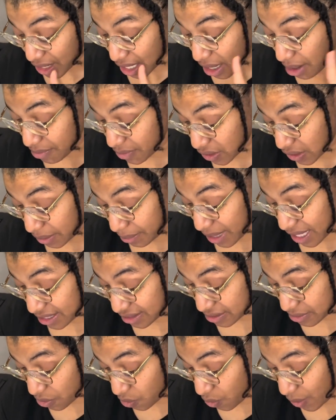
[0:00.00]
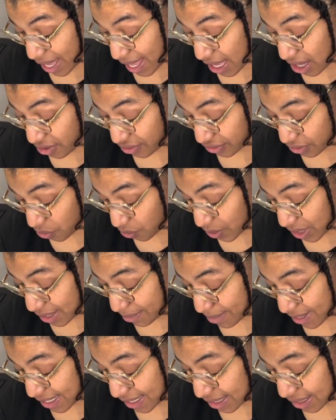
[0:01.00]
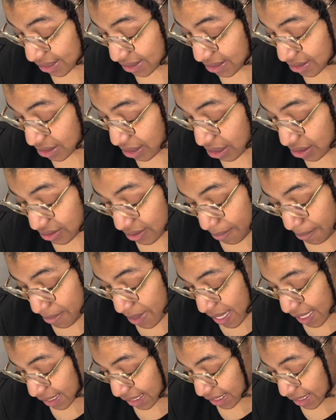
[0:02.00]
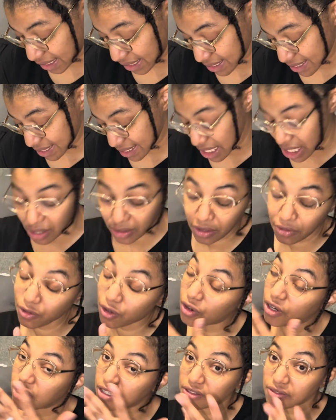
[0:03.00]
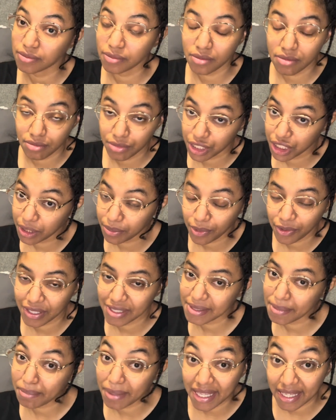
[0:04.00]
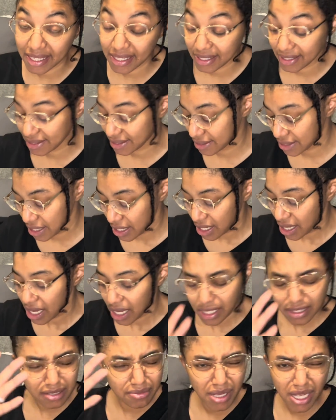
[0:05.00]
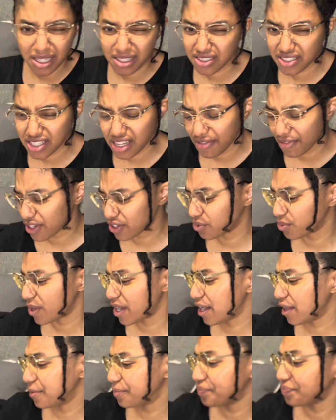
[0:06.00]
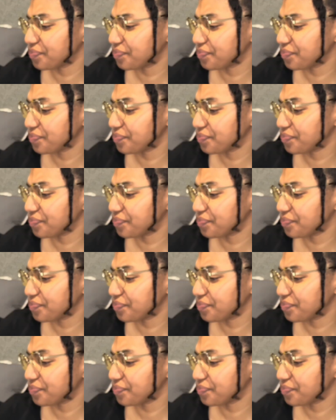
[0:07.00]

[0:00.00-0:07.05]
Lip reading: I'm gonna make some whales and weebies, some bunnies, and of course mushy boys and bees, and some other stuff as well.